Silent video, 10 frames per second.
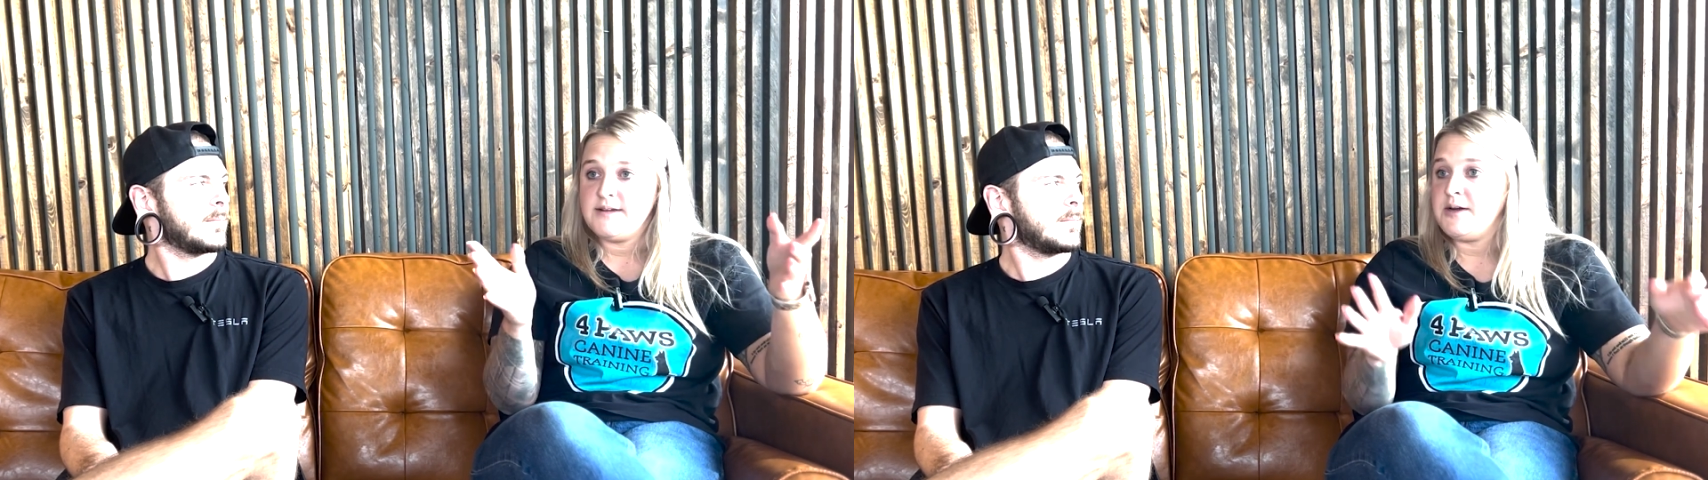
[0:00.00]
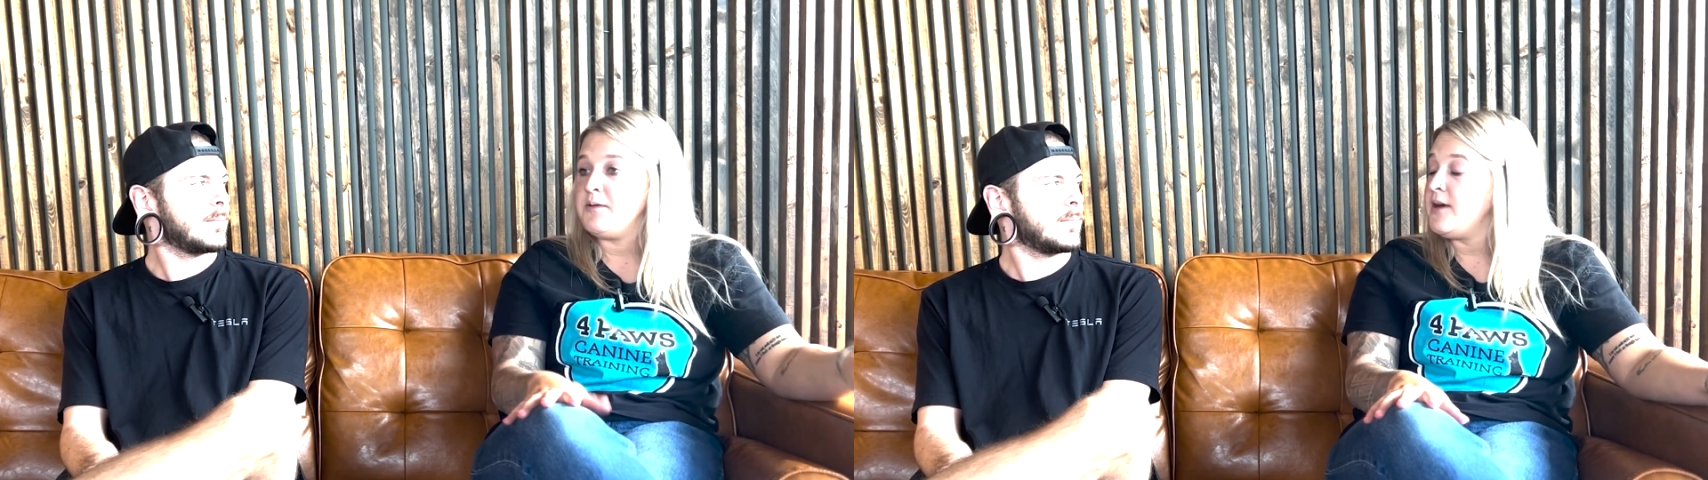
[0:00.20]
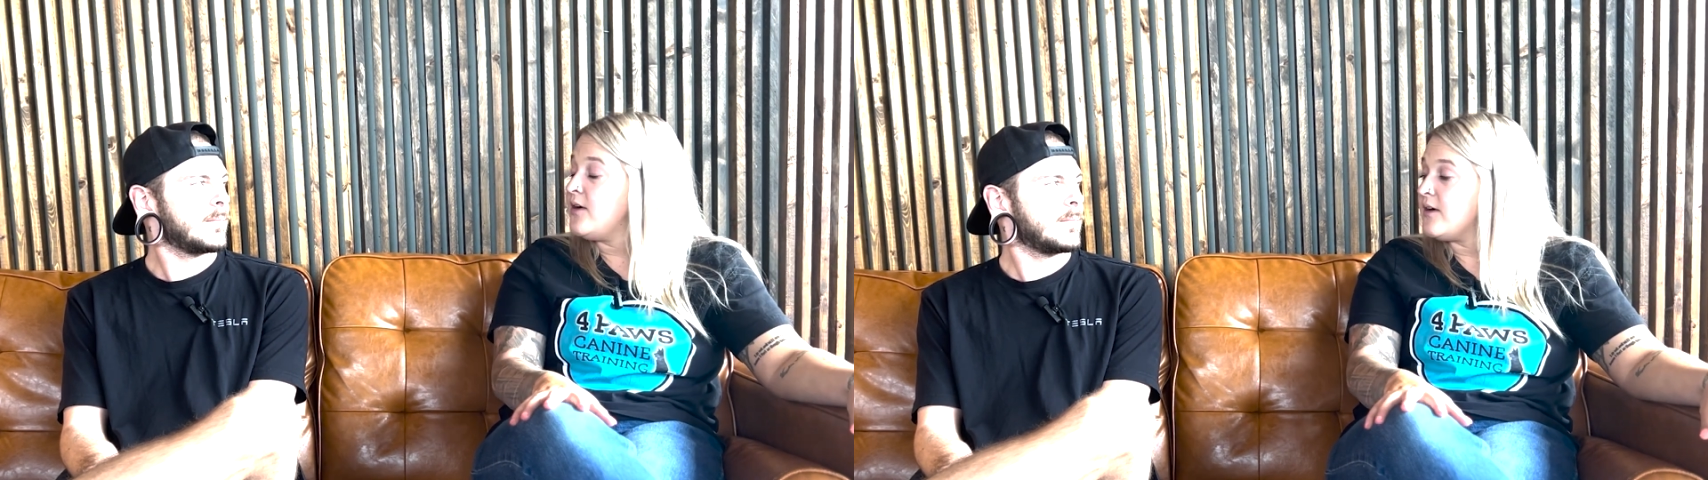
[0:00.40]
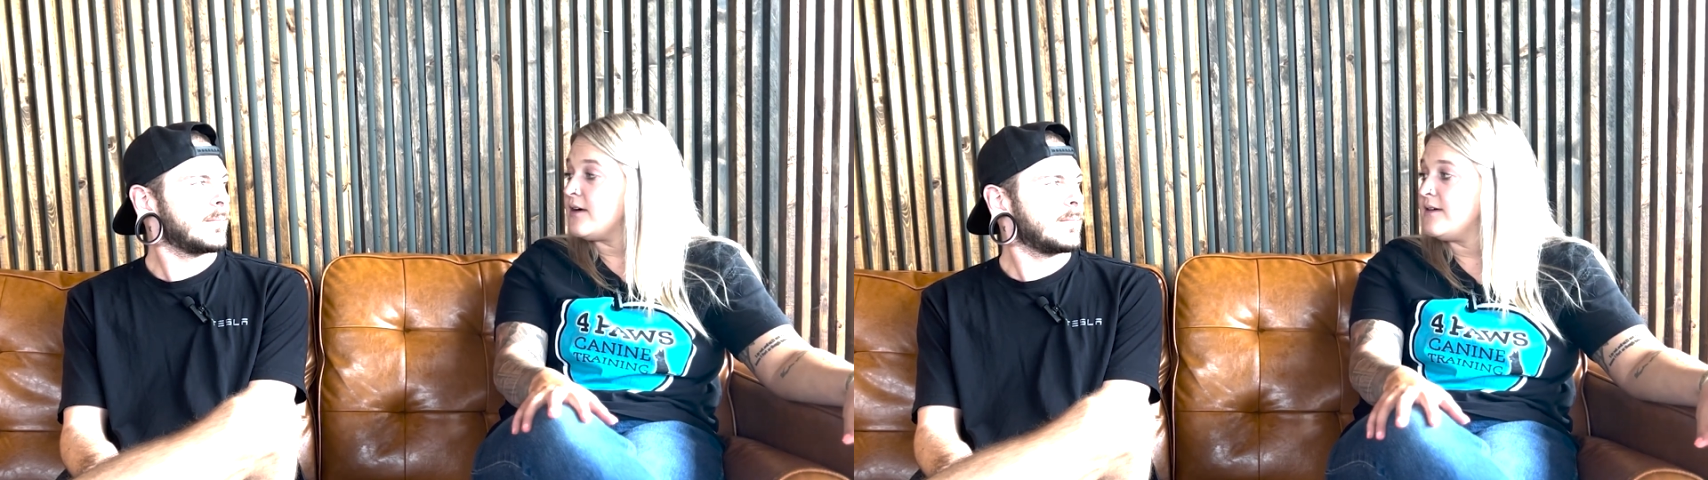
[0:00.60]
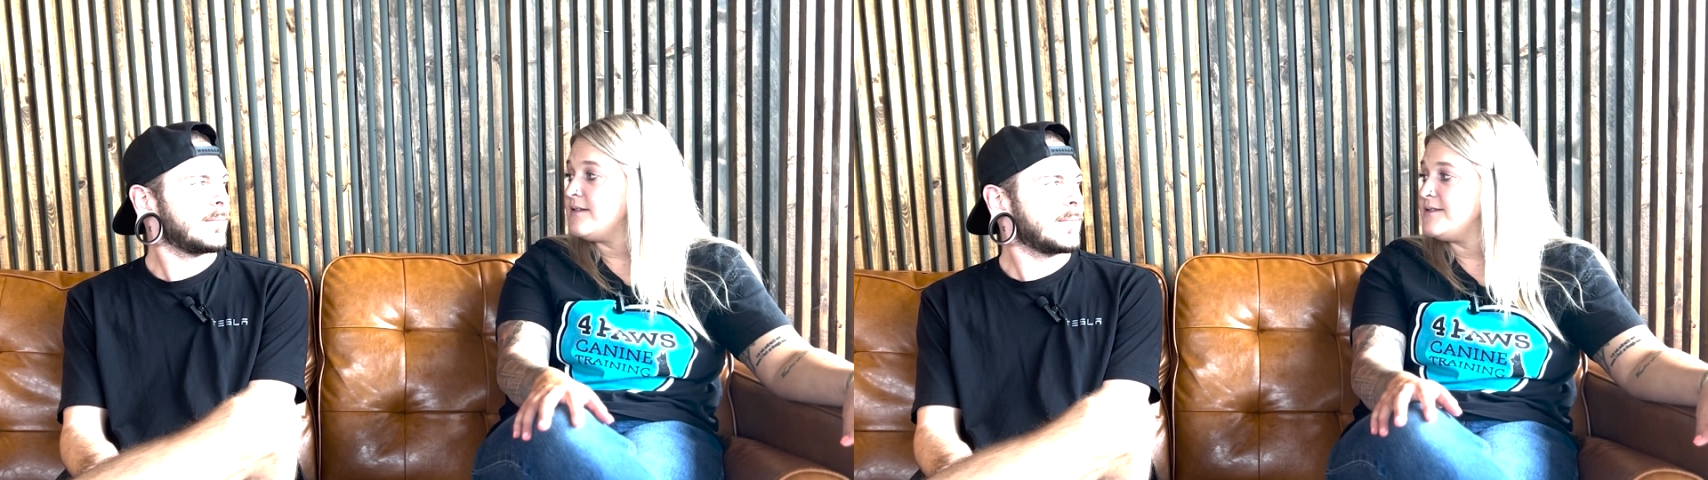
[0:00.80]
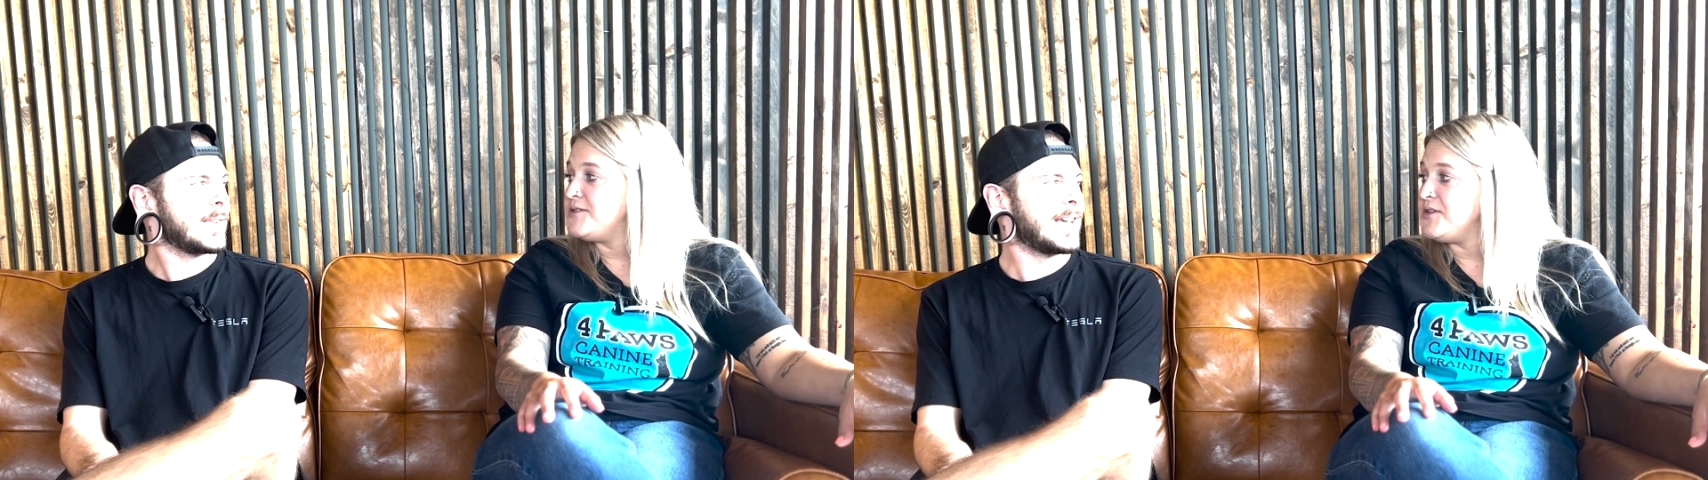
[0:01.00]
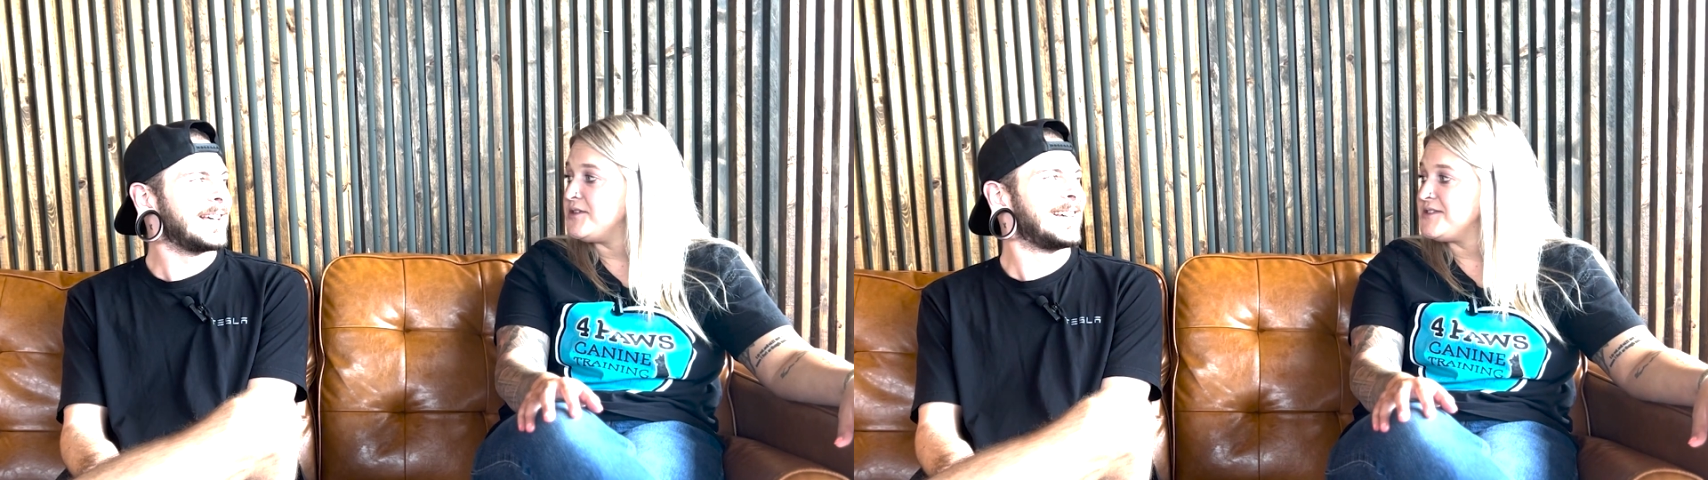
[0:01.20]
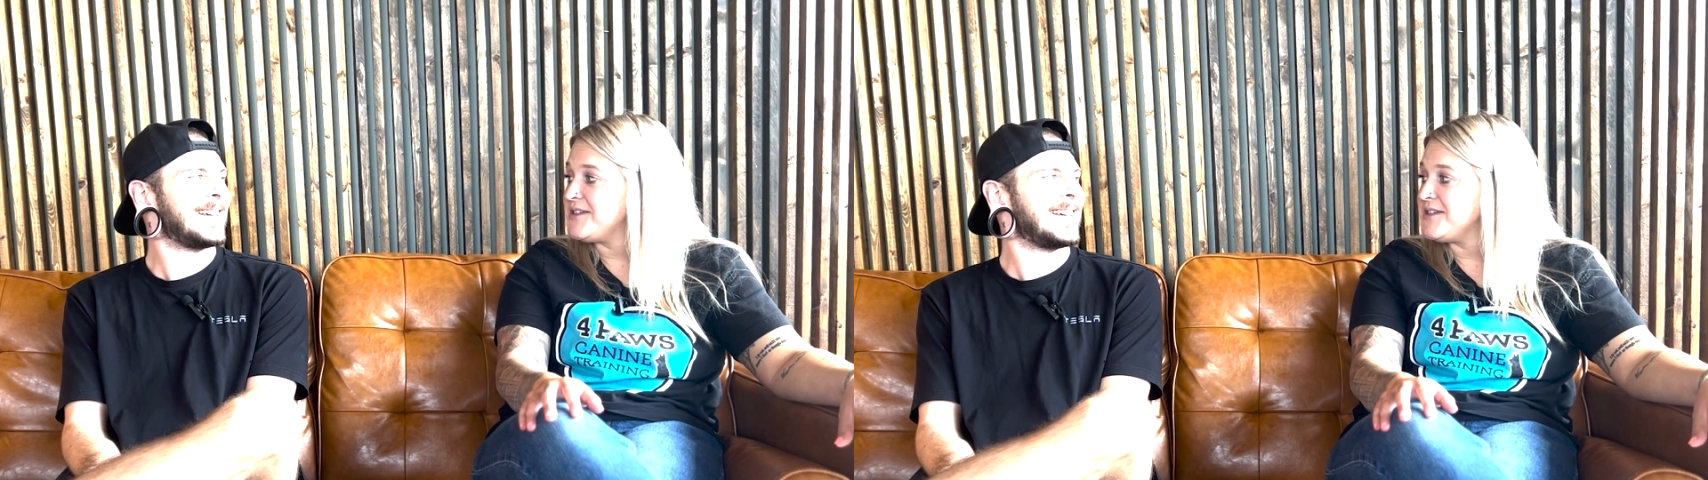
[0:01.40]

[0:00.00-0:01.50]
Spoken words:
here we are 2 years